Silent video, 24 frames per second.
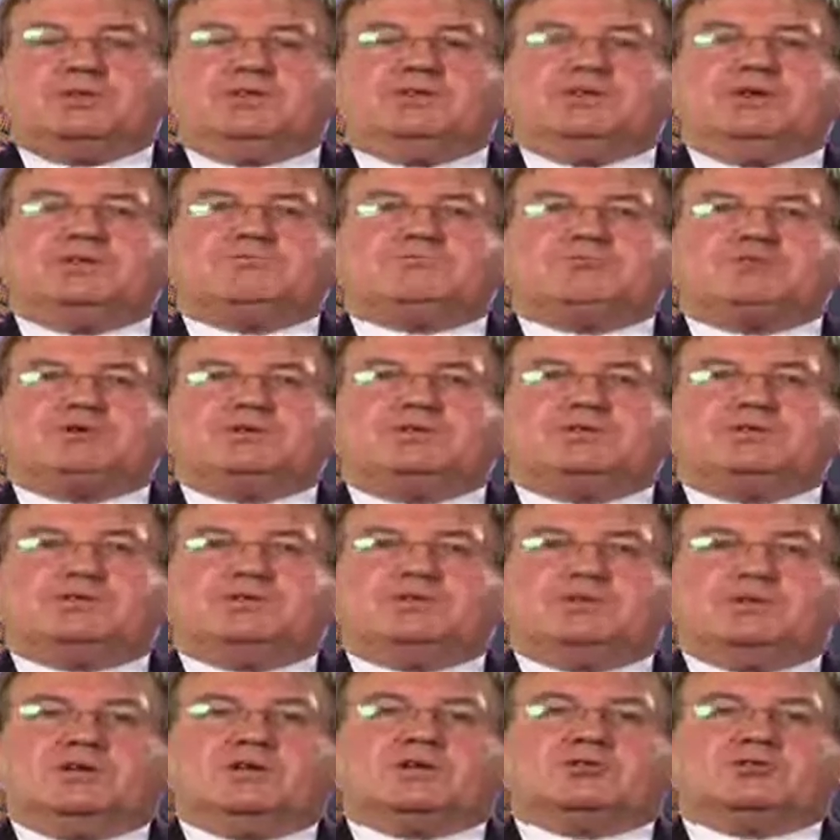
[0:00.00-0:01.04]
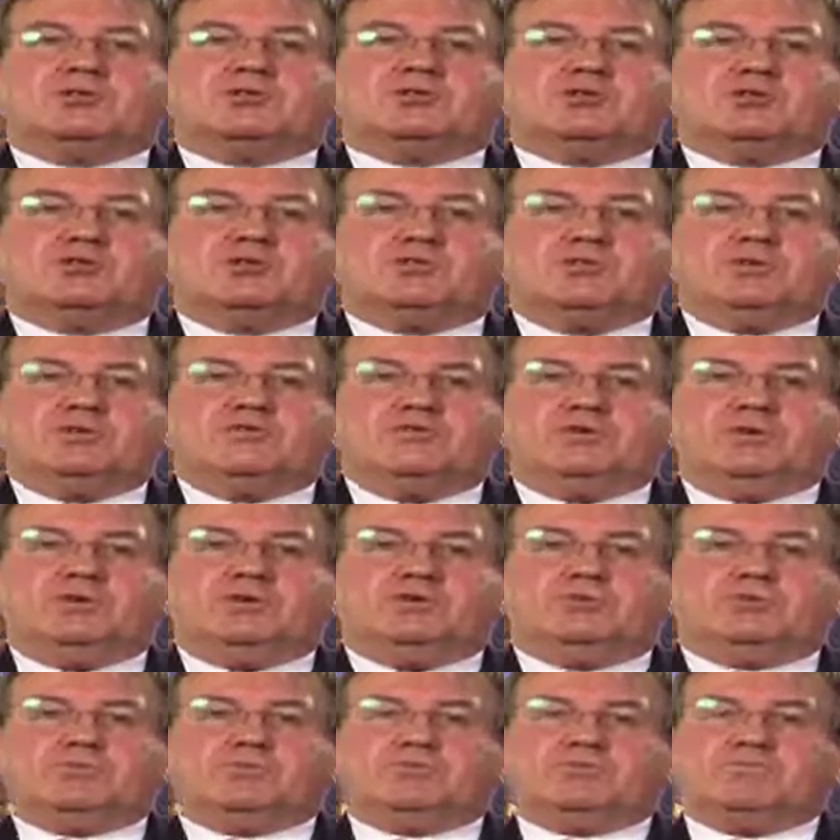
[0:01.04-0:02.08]
in their printed literature
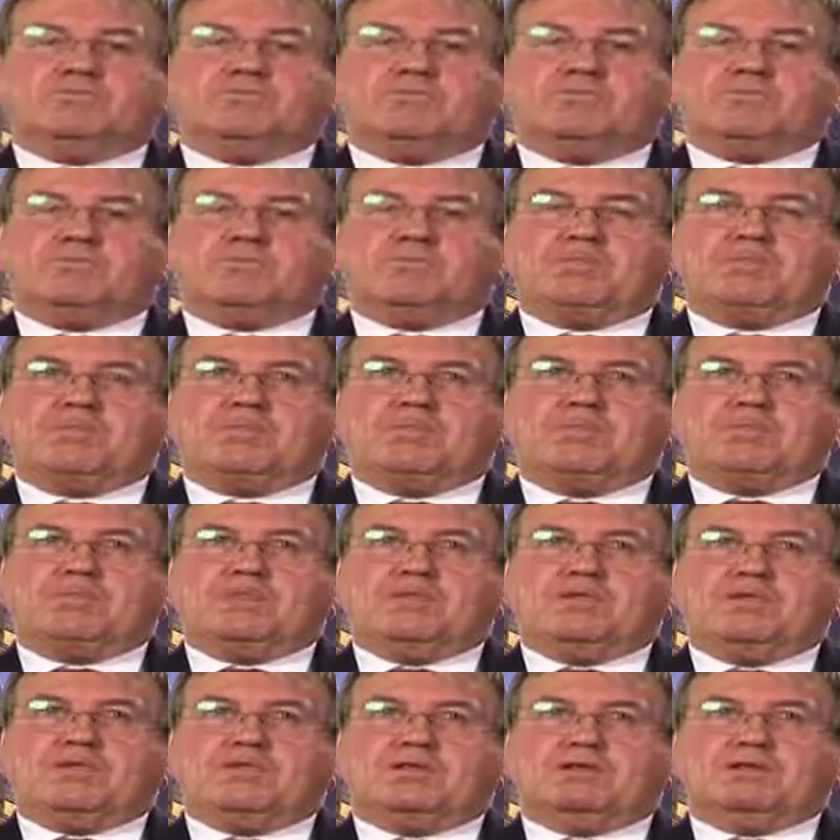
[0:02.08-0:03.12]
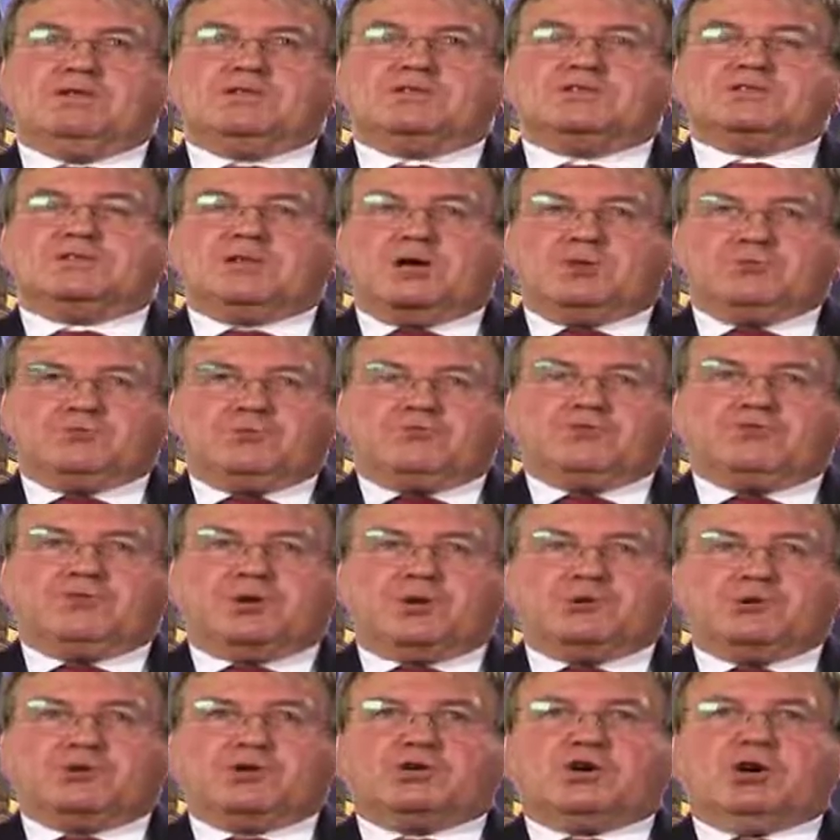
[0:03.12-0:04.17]
review. Don't
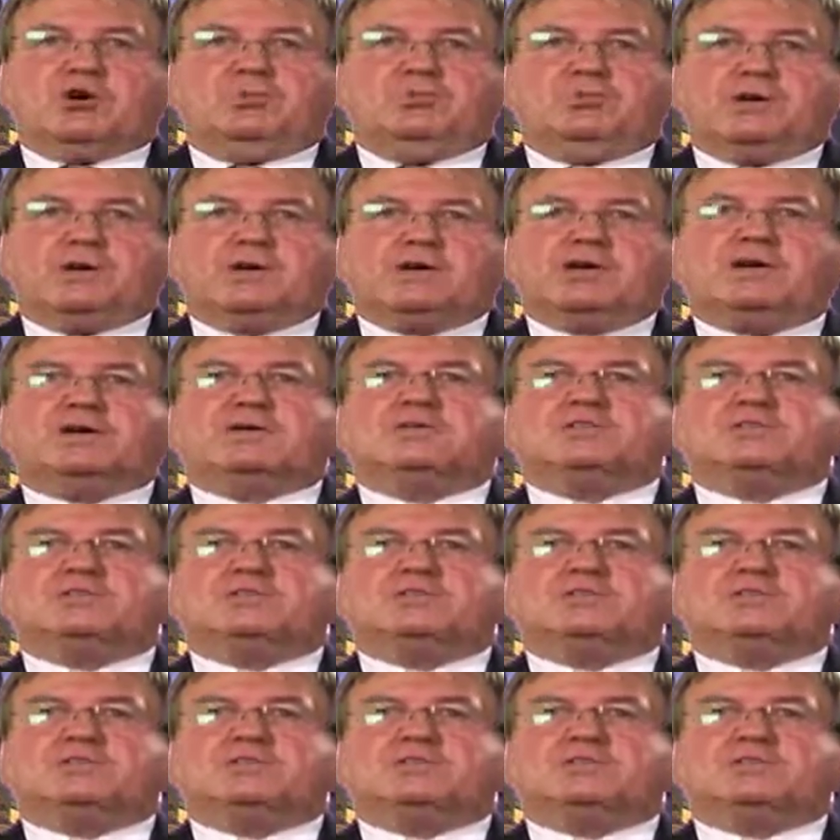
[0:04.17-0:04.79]
photocopy,